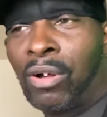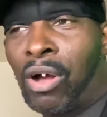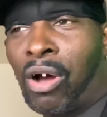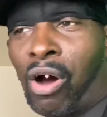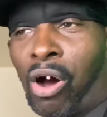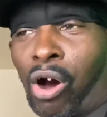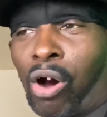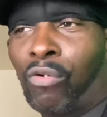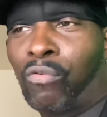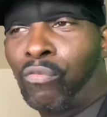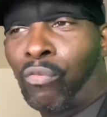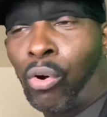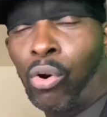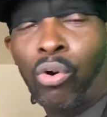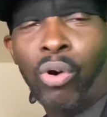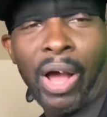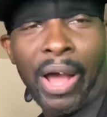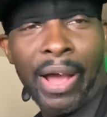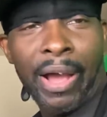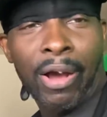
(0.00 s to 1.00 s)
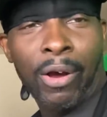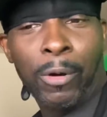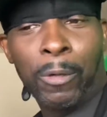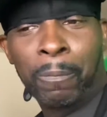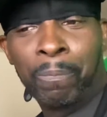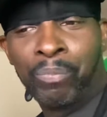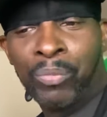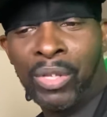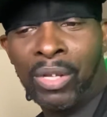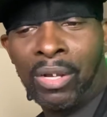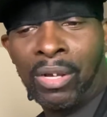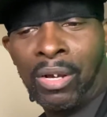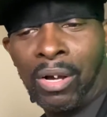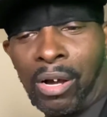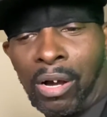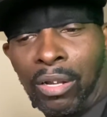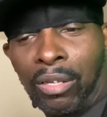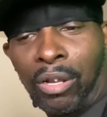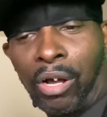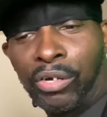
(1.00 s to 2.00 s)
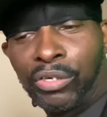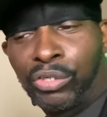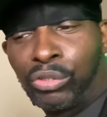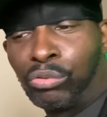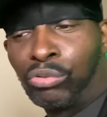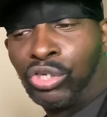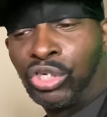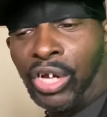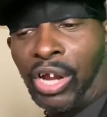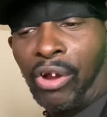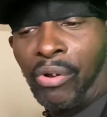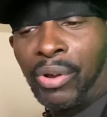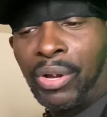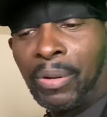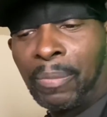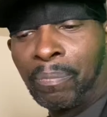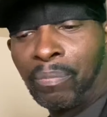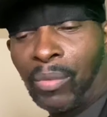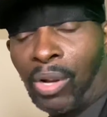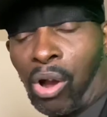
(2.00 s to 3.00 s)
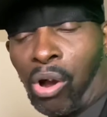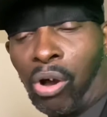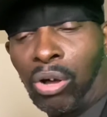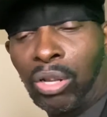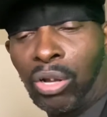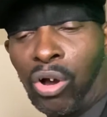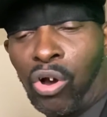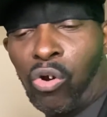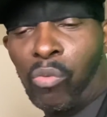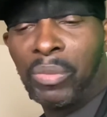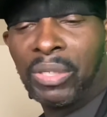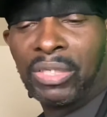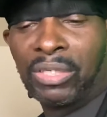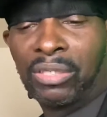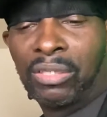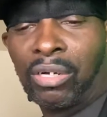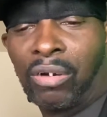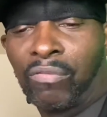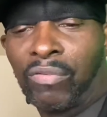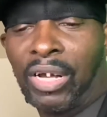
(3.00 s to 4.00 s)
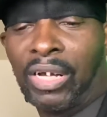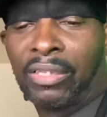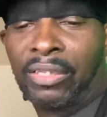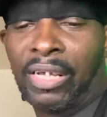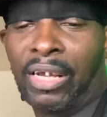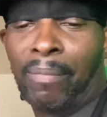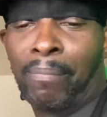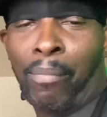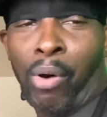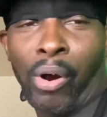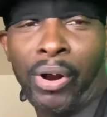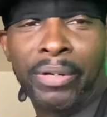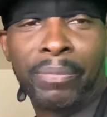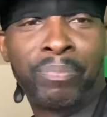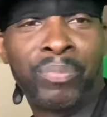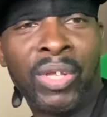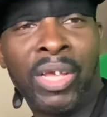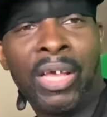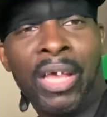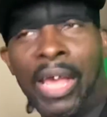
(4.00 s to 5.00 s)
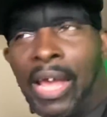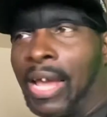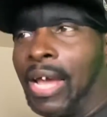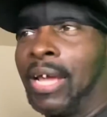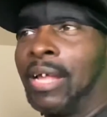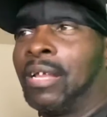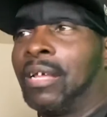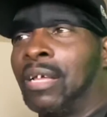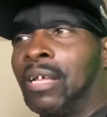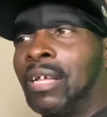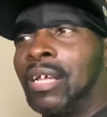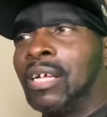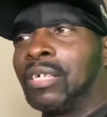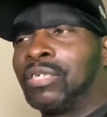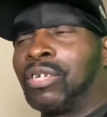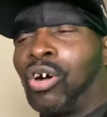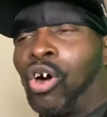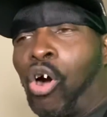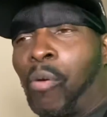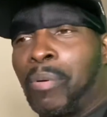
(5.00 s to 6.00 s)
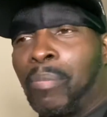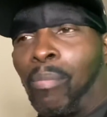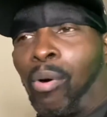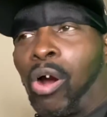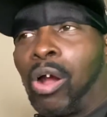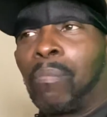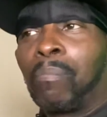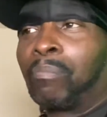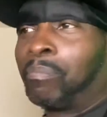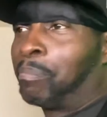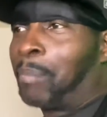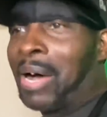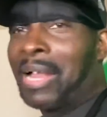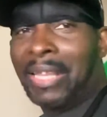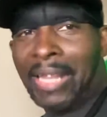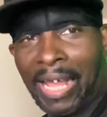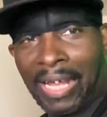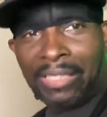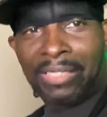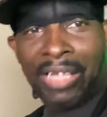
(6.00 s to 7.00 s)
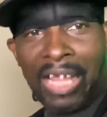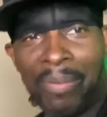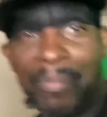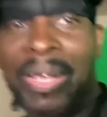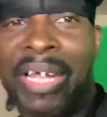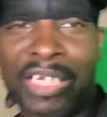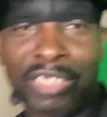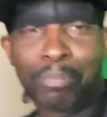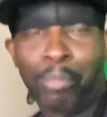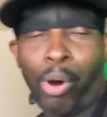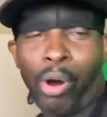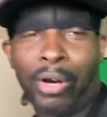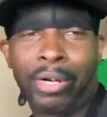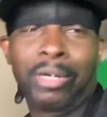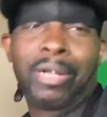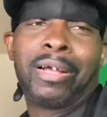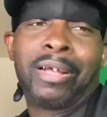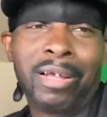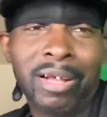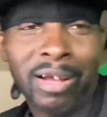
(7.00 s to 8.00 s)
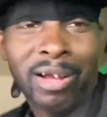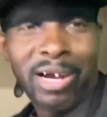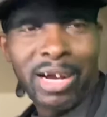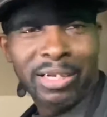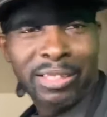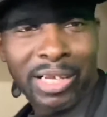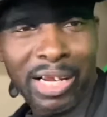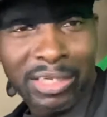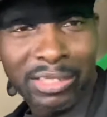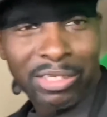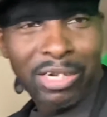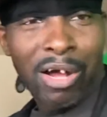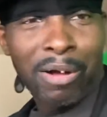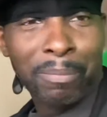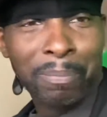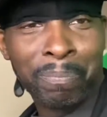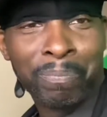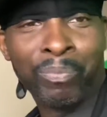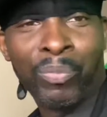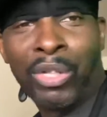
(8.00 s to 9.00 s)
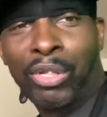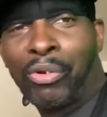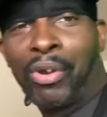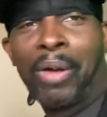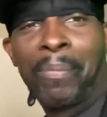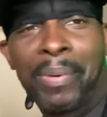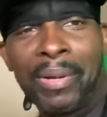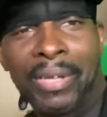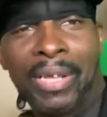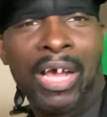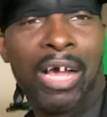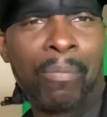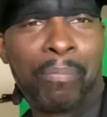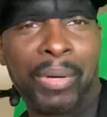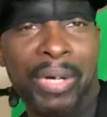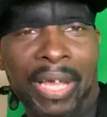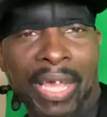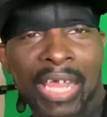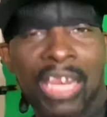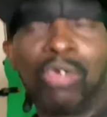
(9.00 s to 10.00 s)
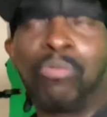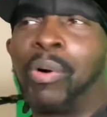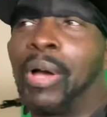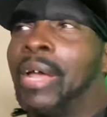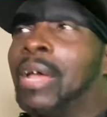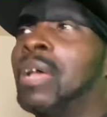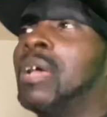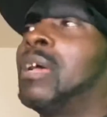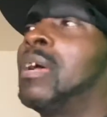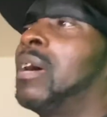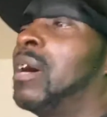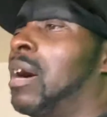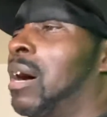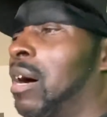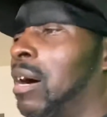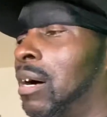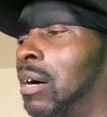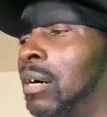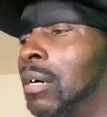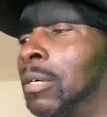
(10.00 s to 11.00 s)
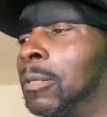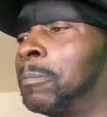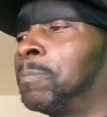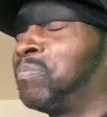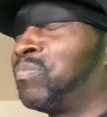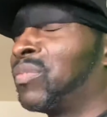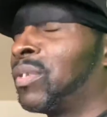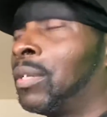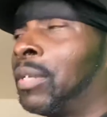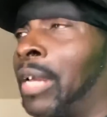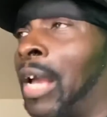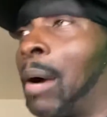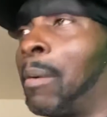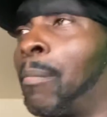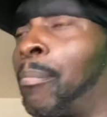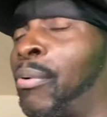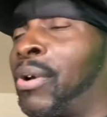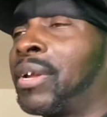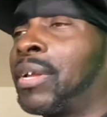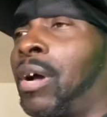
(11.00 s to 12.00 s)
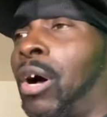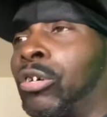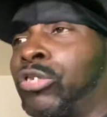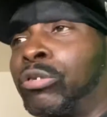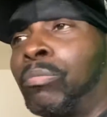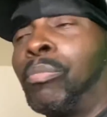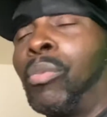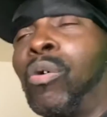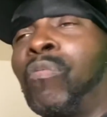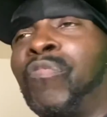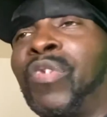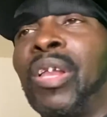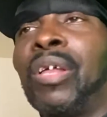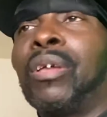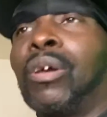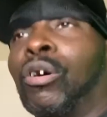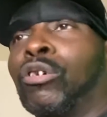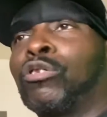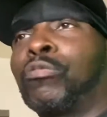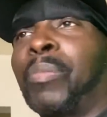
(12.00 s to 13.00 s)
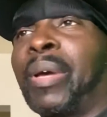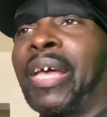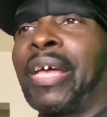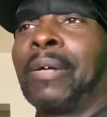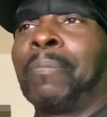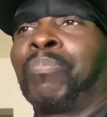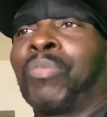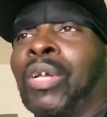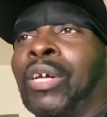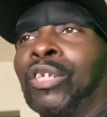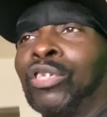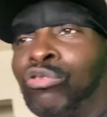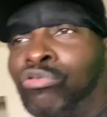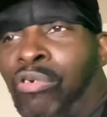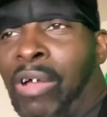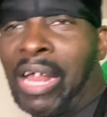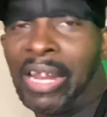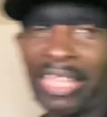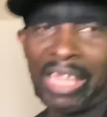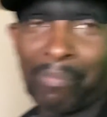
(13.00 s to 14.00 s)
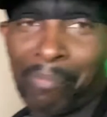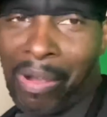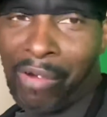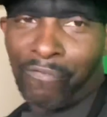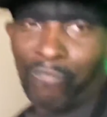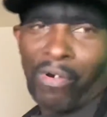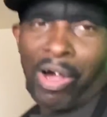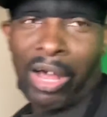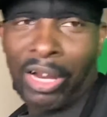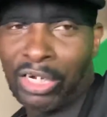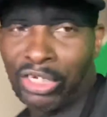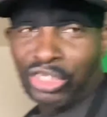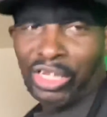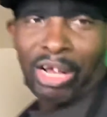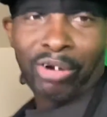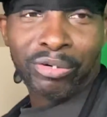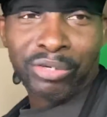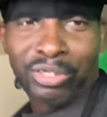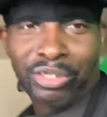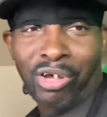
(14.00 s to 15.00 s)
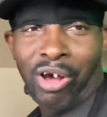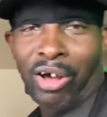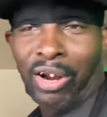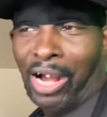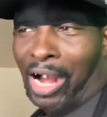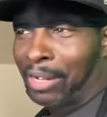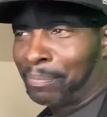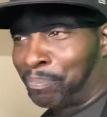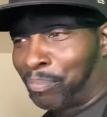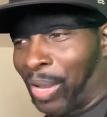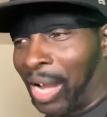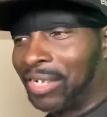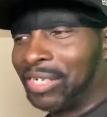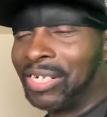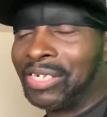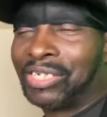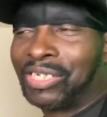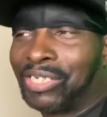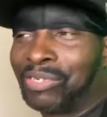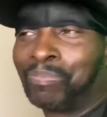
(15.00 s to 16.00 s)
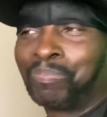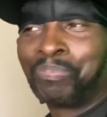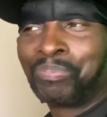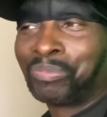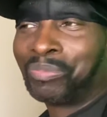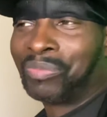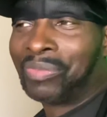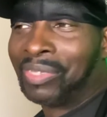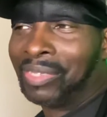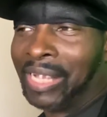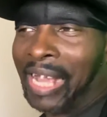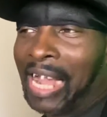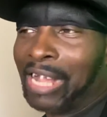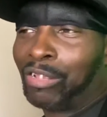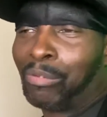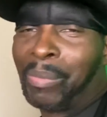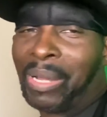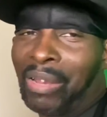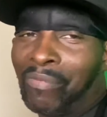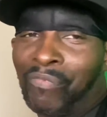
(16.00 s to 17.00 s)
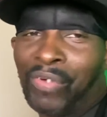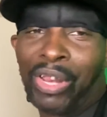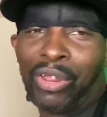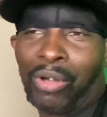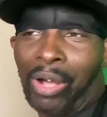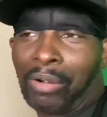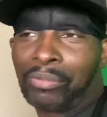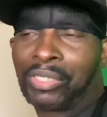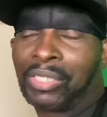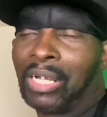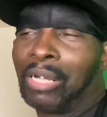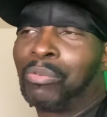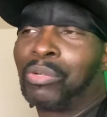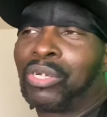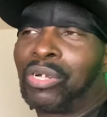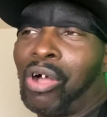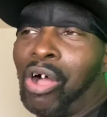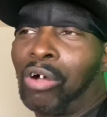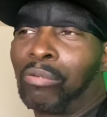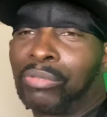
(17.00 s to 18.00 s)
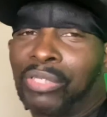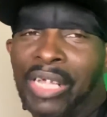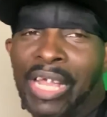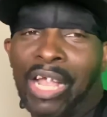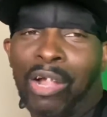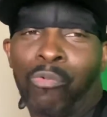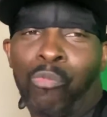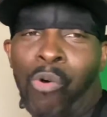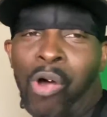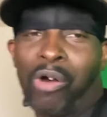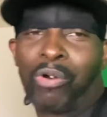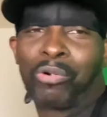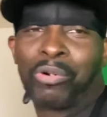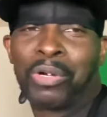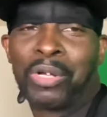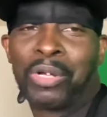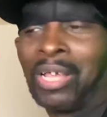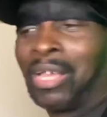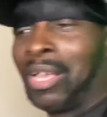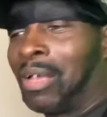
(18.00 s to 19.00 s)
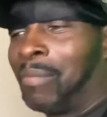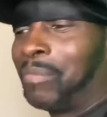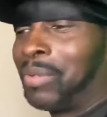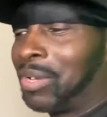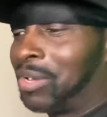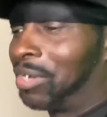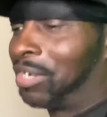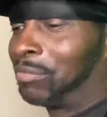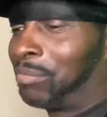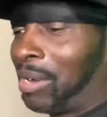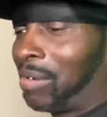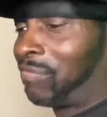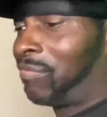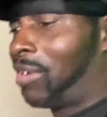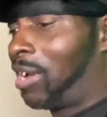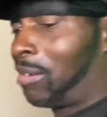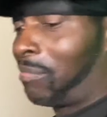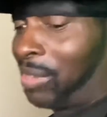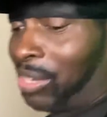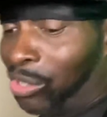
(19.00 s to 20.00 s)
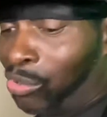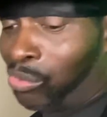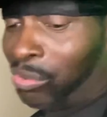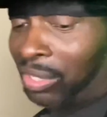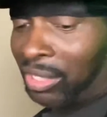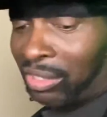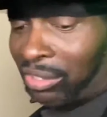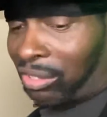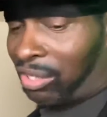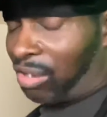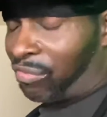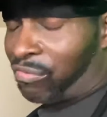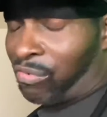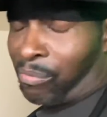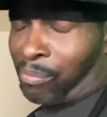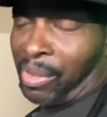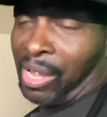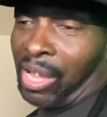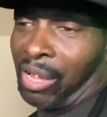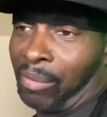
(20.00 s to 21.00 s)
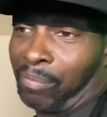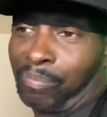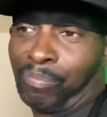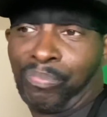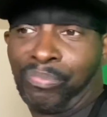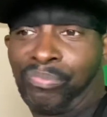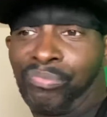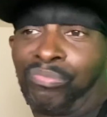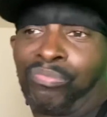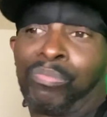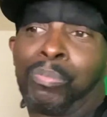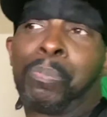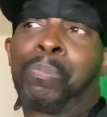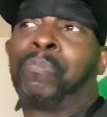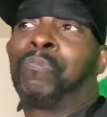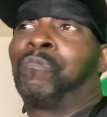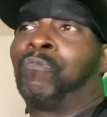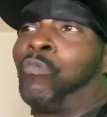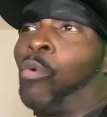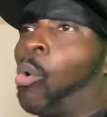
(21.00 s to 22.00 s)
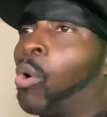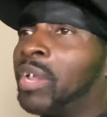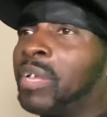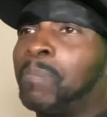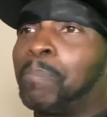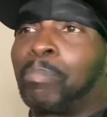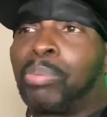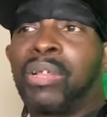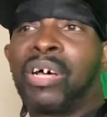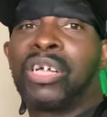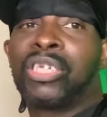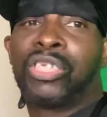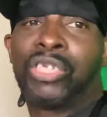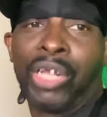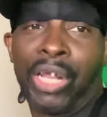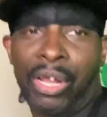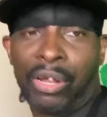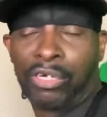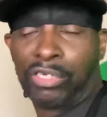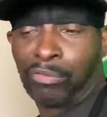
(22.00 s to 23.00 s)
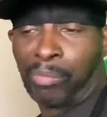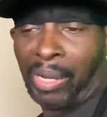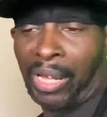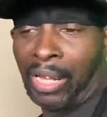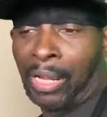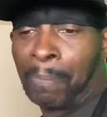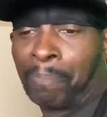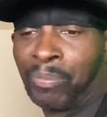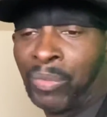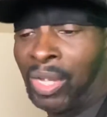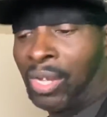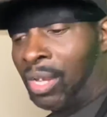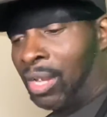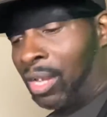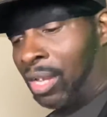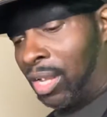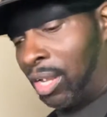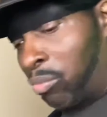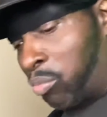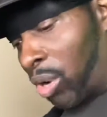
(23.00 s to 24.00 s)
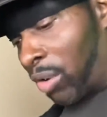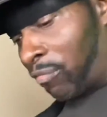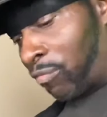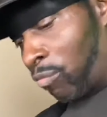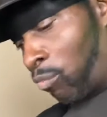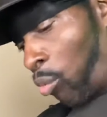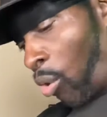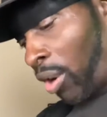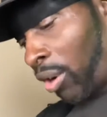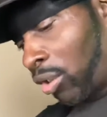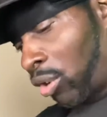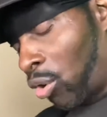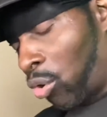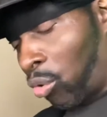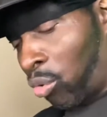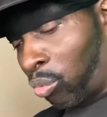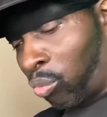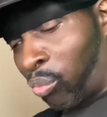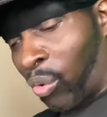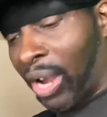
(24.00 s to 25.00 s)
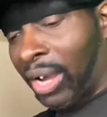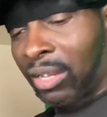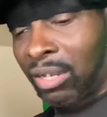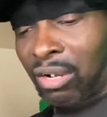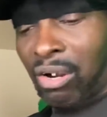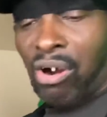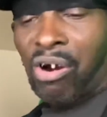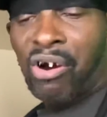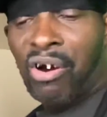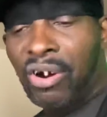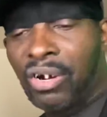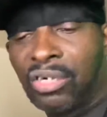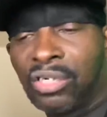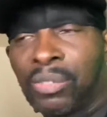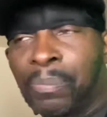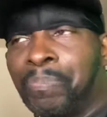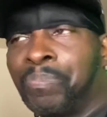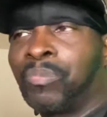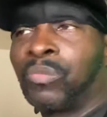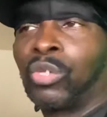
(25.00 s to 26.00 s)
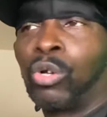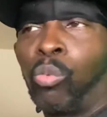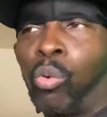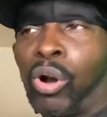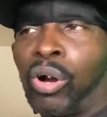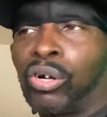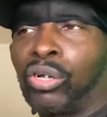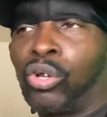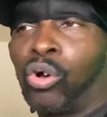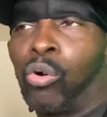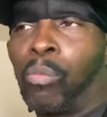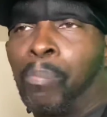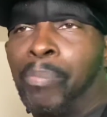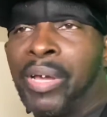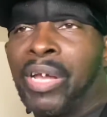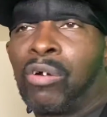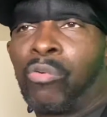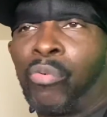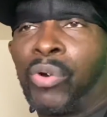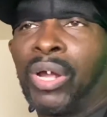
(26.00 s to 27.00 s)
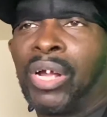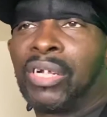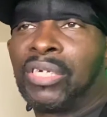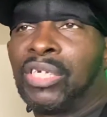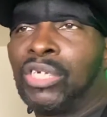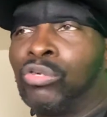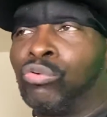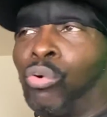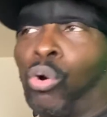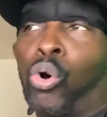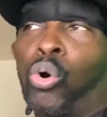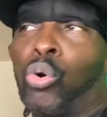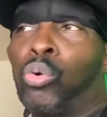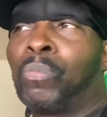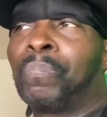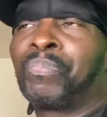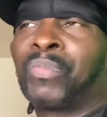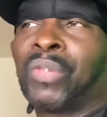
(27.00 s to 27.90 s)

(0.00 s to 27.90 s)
Off-Road Al. Lawsuit Jerry, all the homies and stuff like that, Martin and his little homie Martin. My last name is Martin. Ain't that something? Put up and down. But anyway, yeah, I'm gonna bring y'all some more videos, man. Trying to get my father channel started. I just named him in the video. I was saying we call him Tech Walt because my father been doing this stuff for, man, 40 plus years, man. He went from working on regular cars to working on big rigs. He drove